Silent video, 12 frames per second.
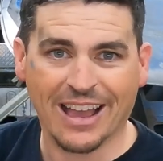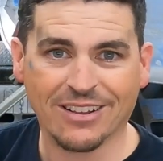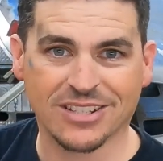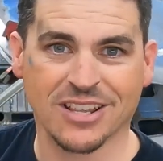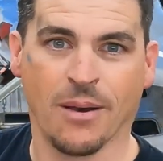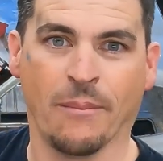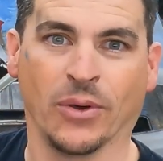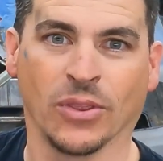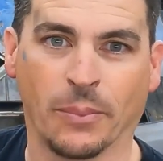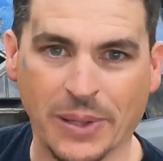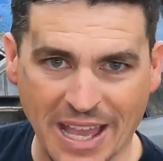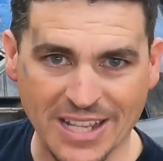out something on
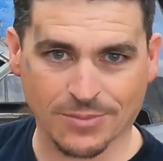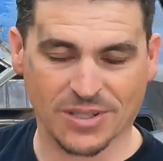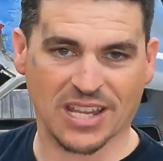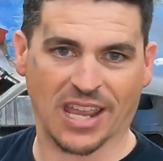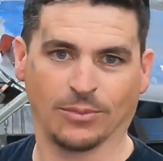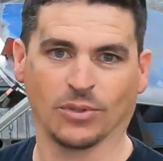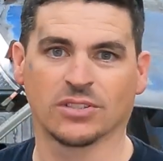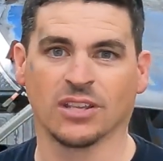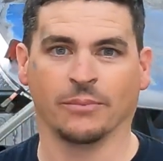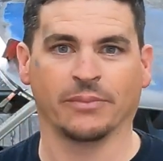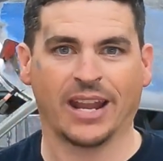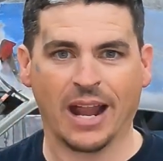the plasma table,
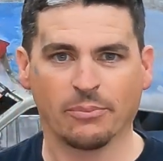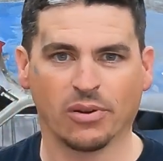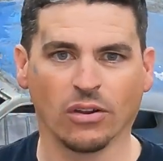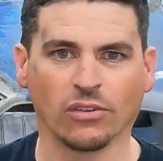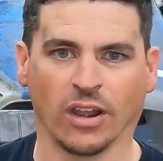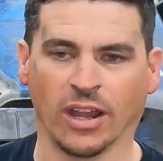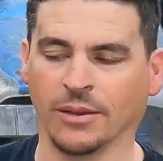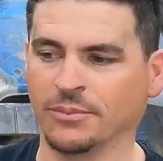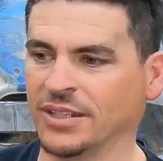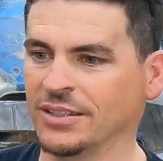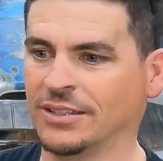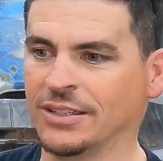something that I
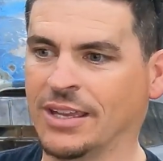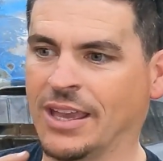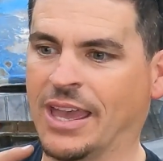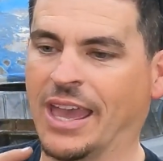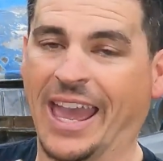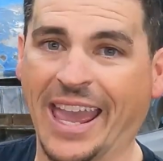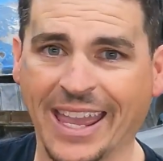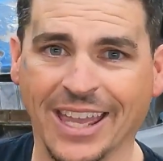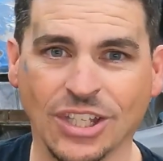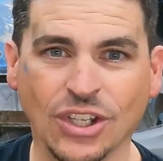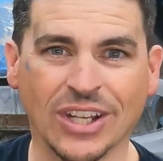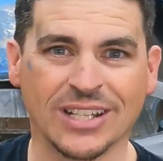programmed,
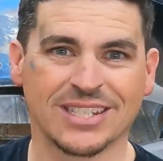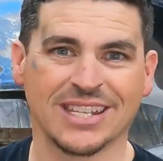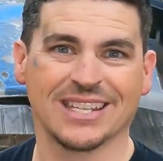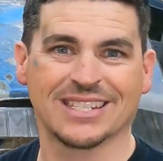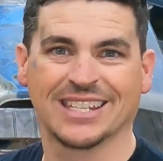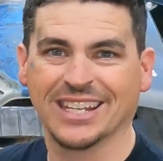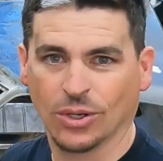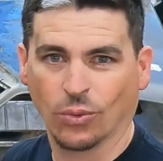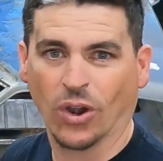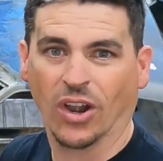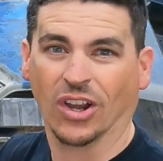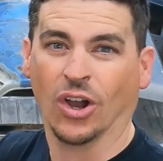and you're gonna see us get to
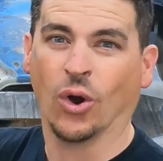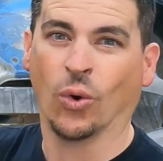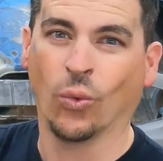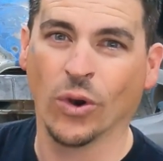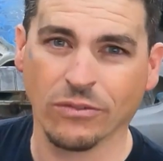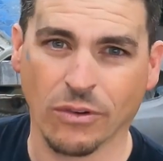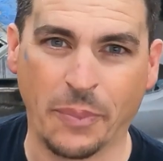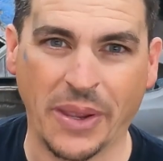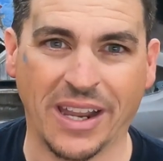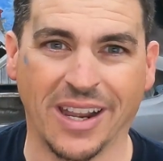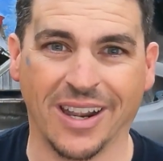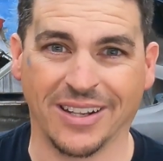work on one
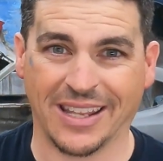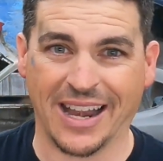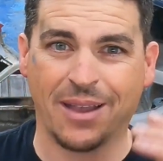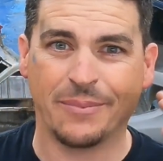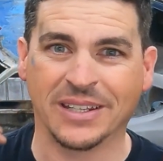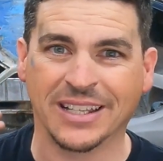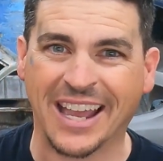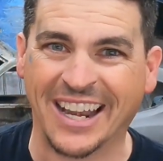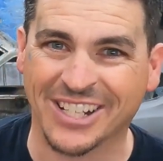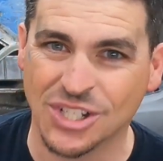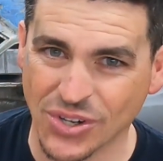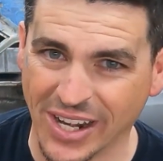repair that I've been
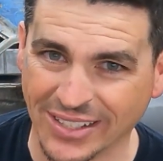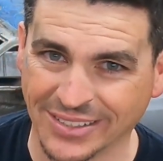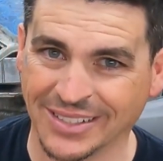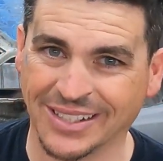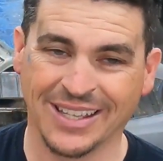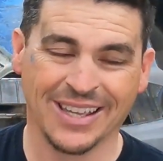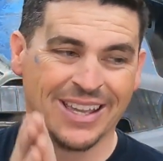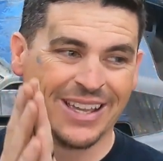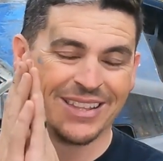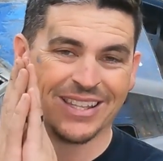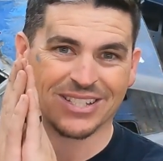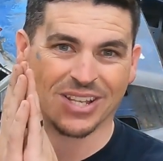kind of dreading
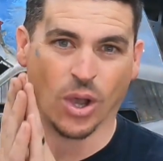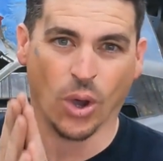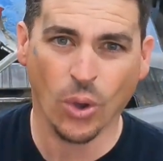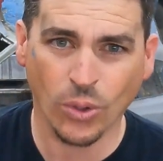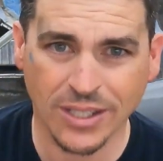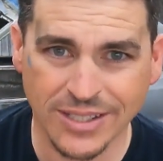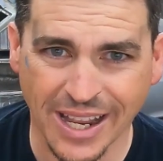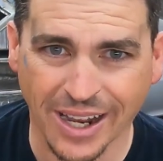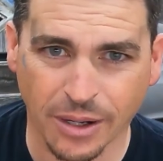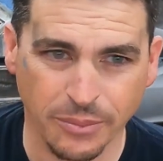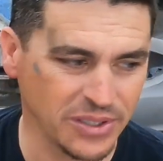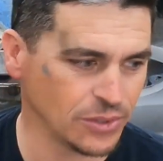this whole
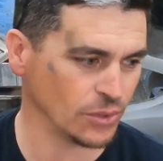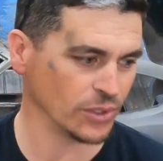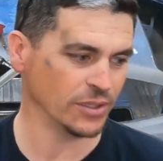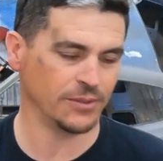entire build.